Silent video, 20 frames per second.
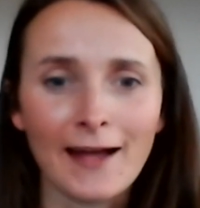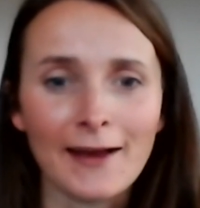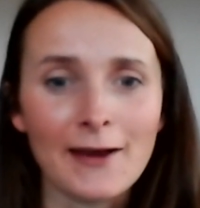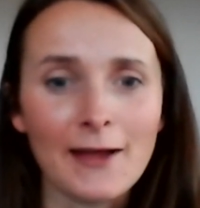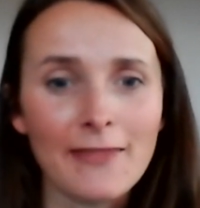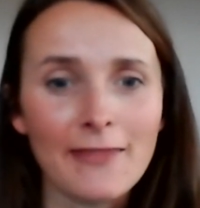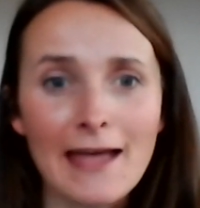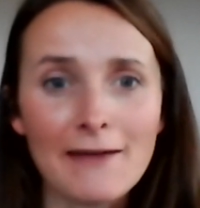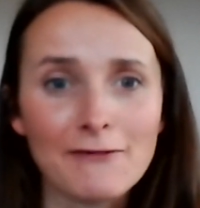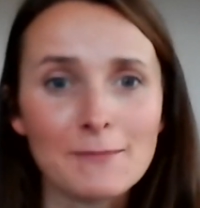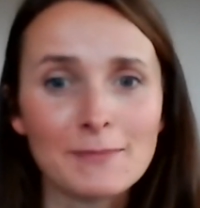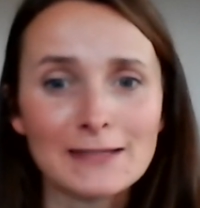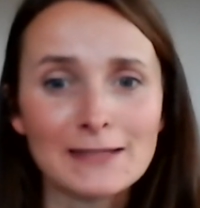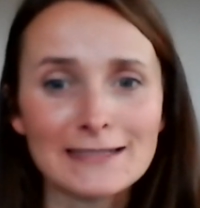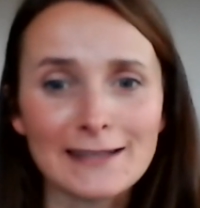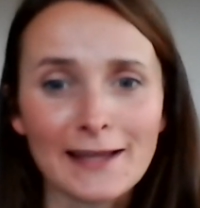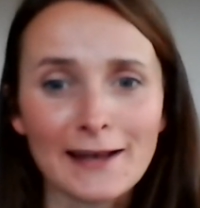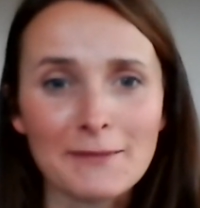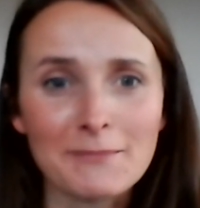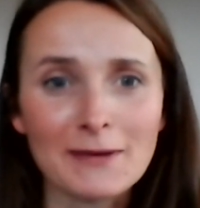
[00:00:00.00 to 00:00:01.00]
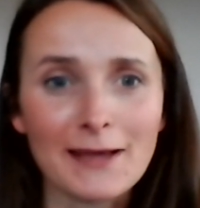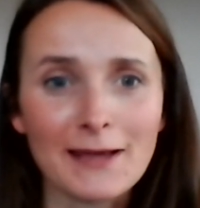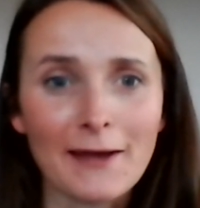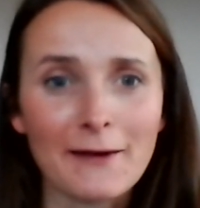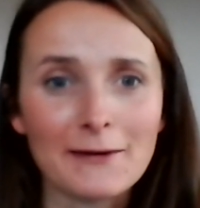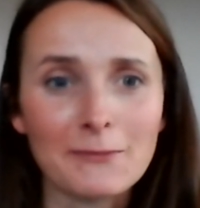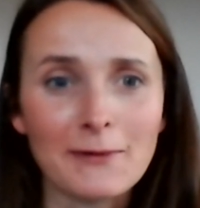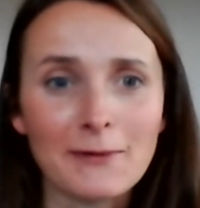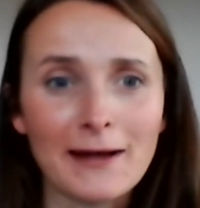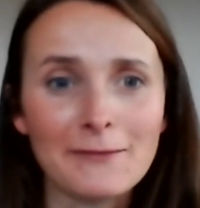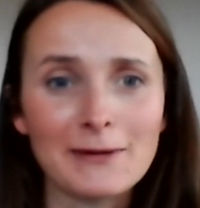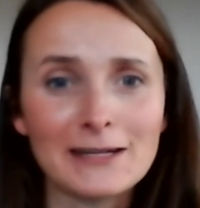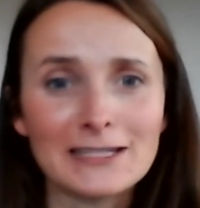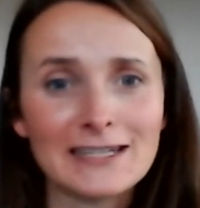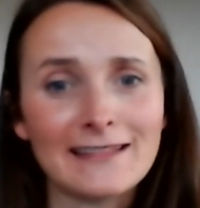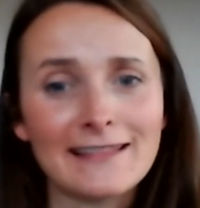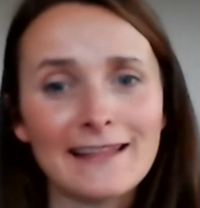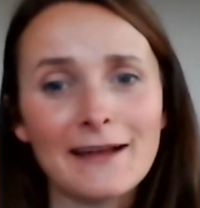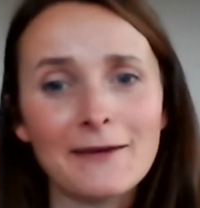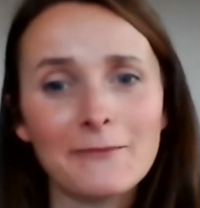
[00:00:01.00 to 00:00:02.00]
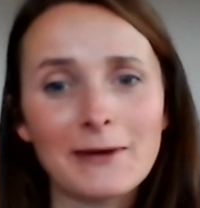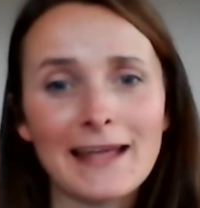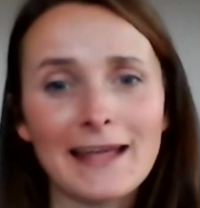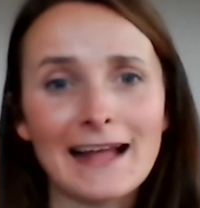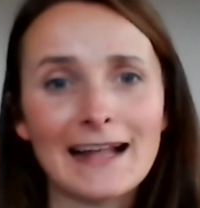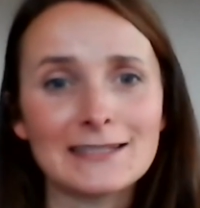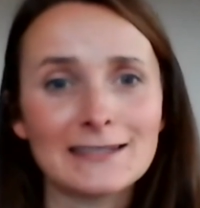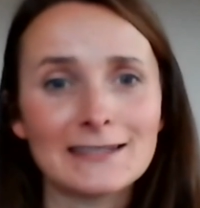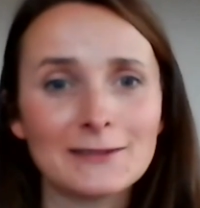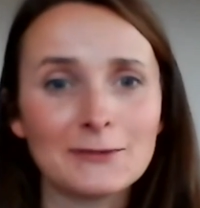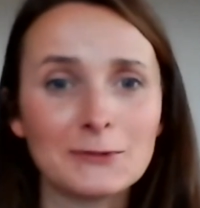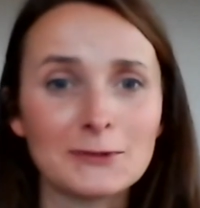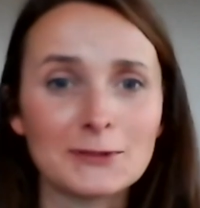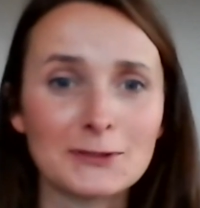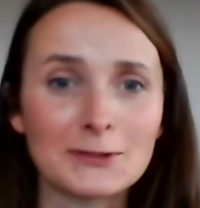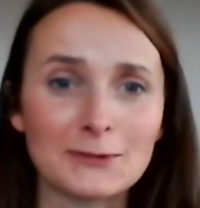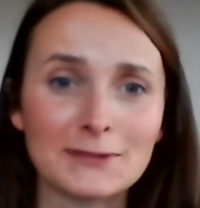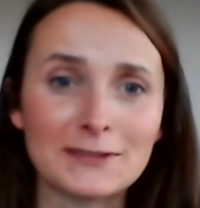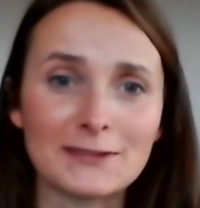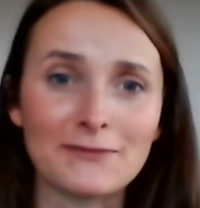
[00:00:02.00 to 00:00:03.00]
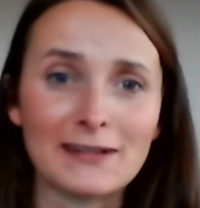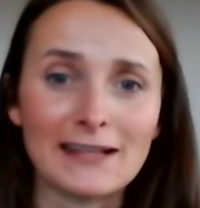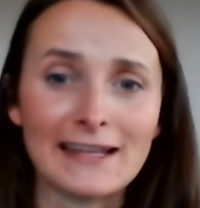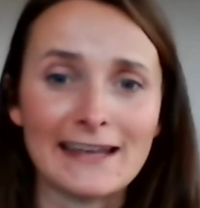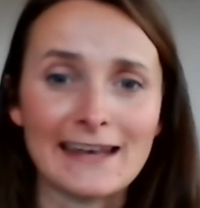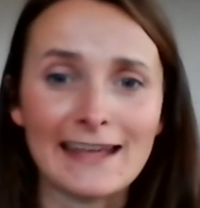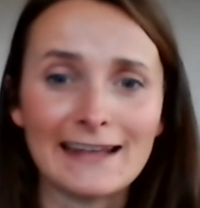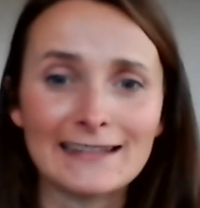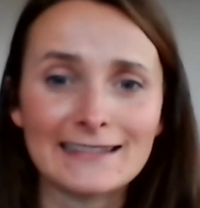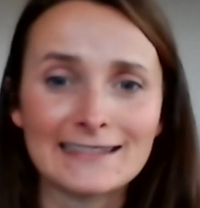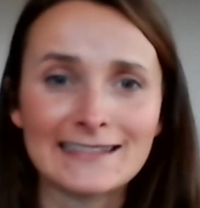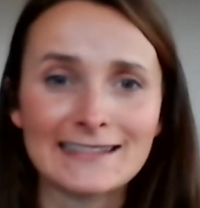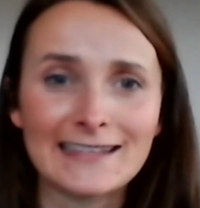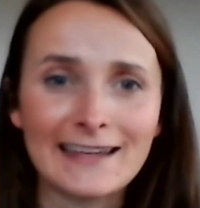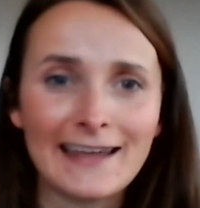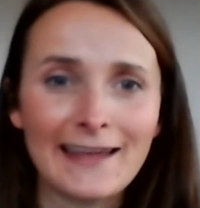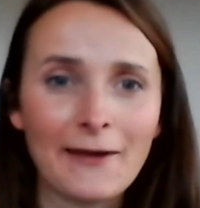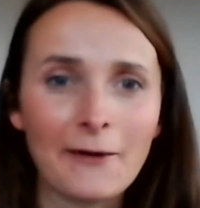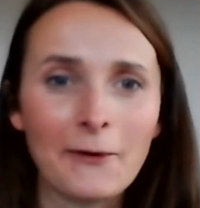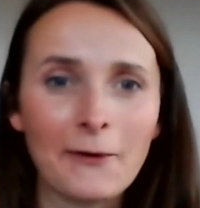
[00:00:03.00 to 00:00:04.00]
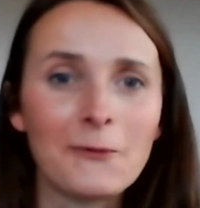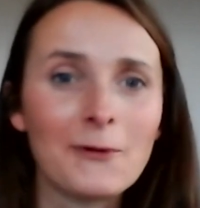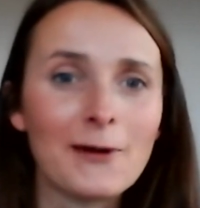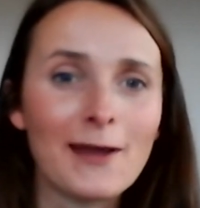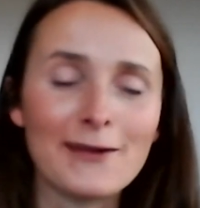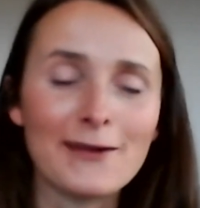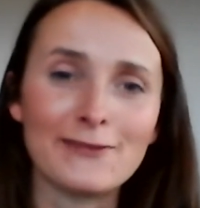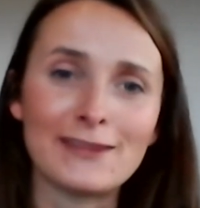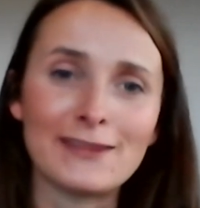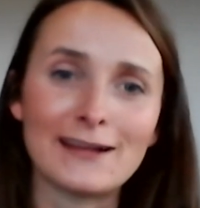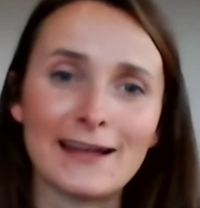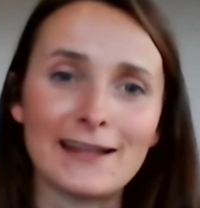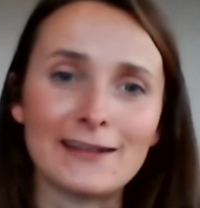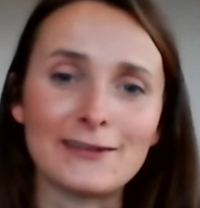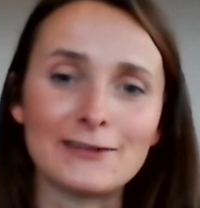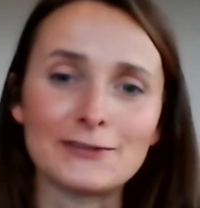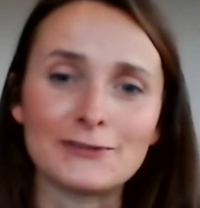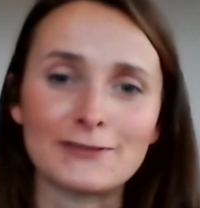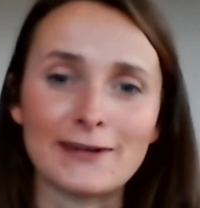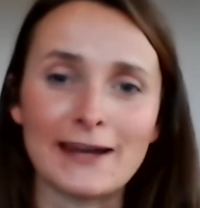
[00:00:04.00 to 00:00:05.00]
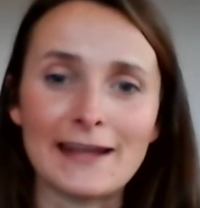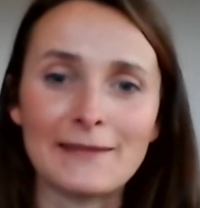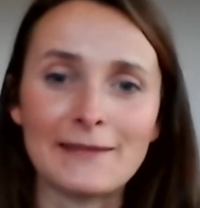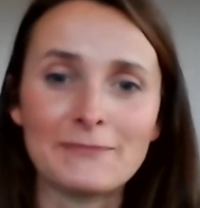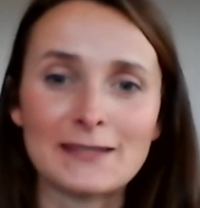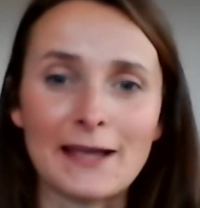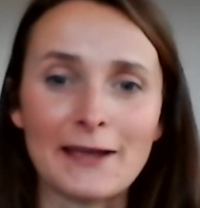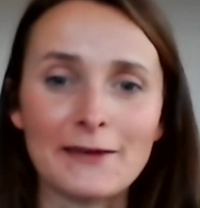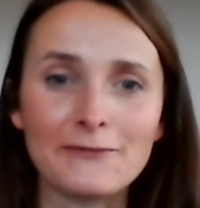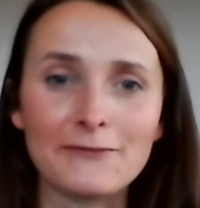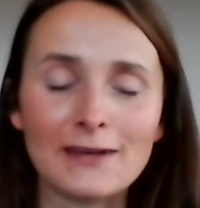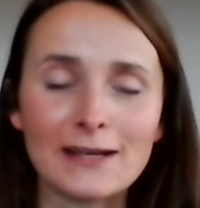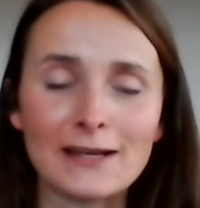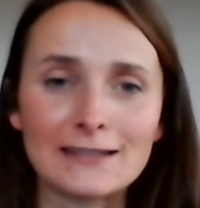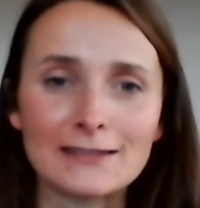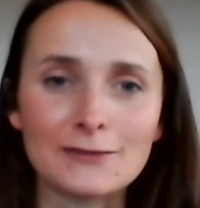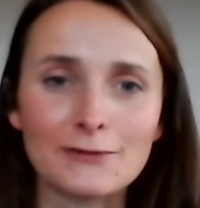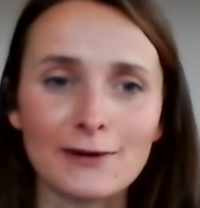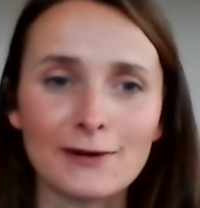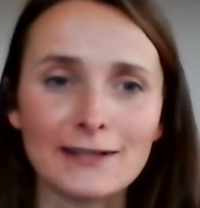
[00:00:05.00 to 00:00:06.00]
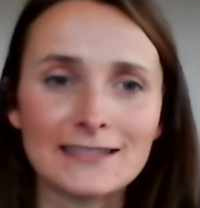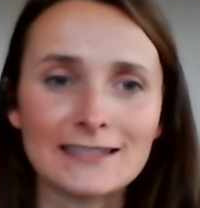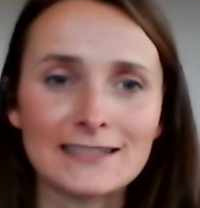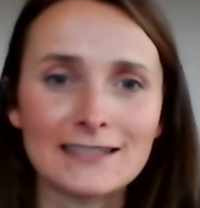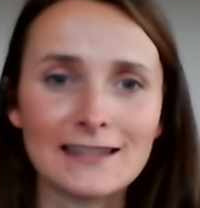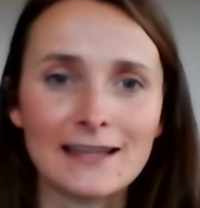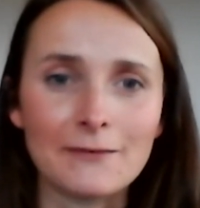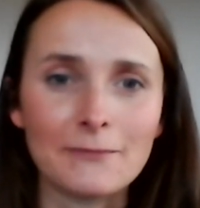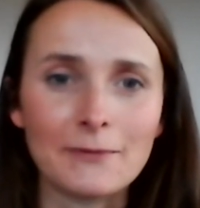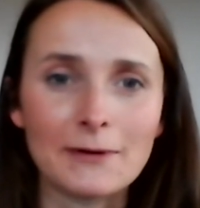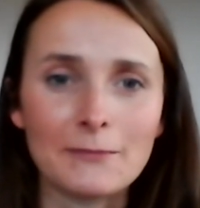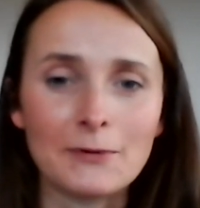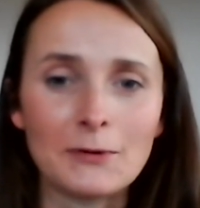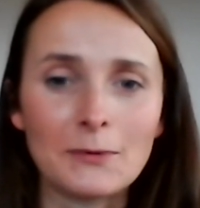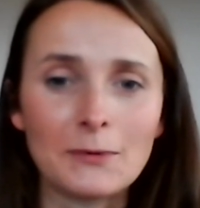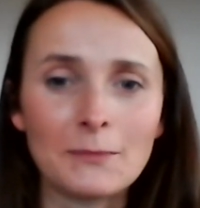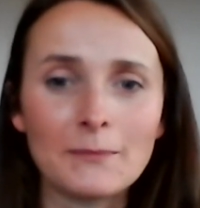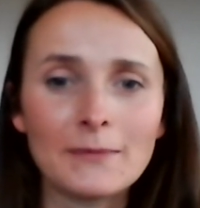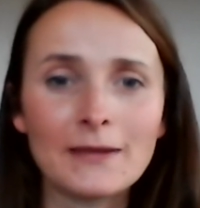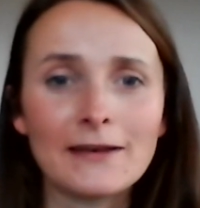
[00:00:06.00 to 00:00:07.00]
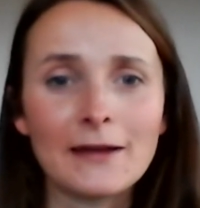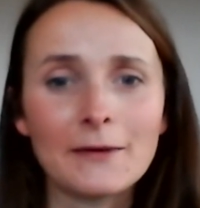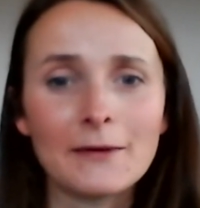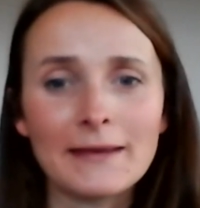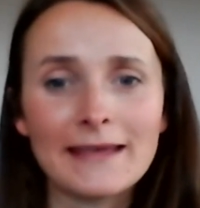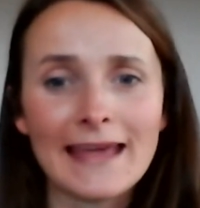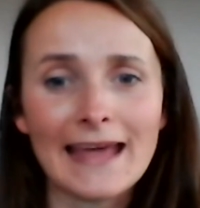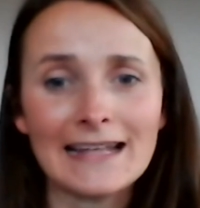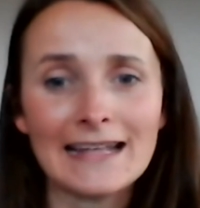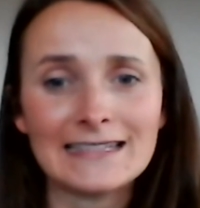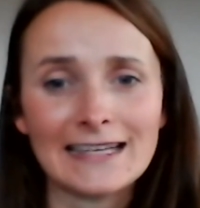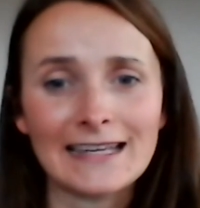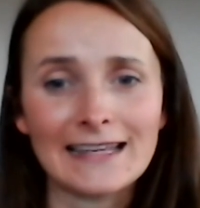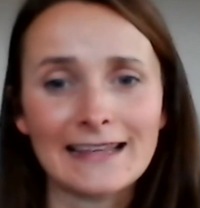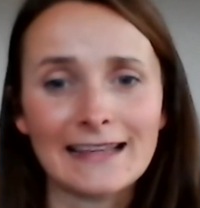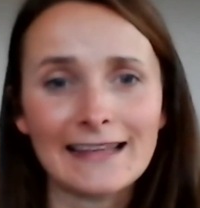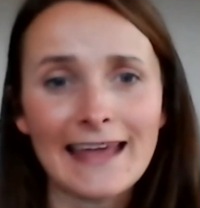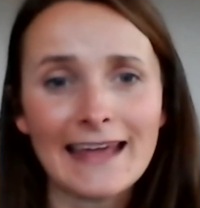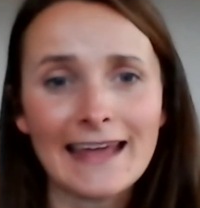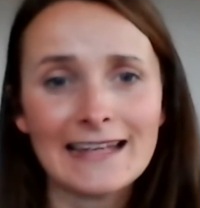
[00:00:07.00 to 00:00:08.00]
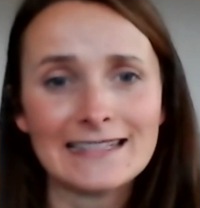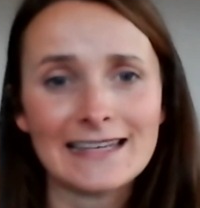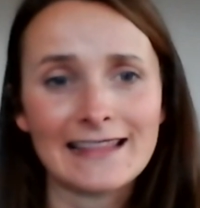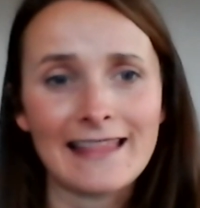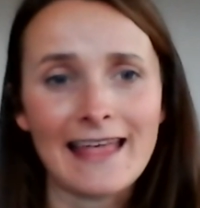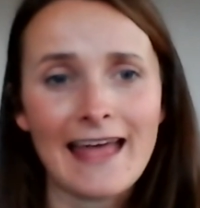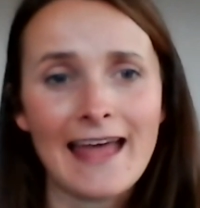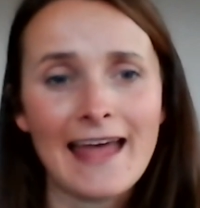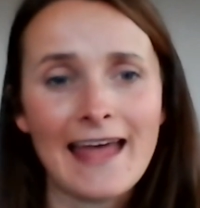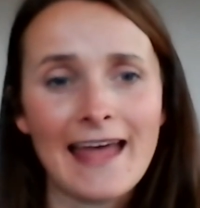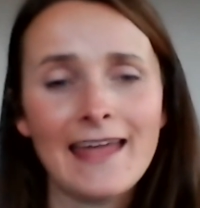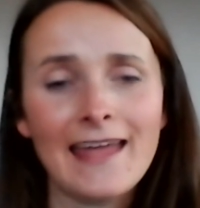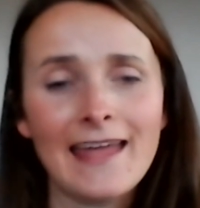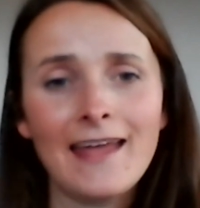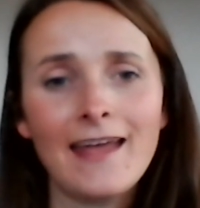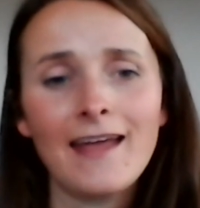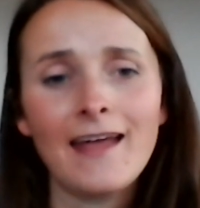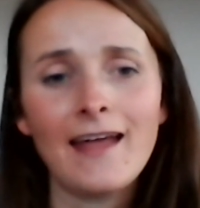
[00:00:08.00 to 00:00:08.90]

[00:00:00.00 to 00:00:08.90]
I know that everybody's going to be going away wishing that we had your sorts of clinics all over the country. So fingers crossed that we will, you know, be getting getting there.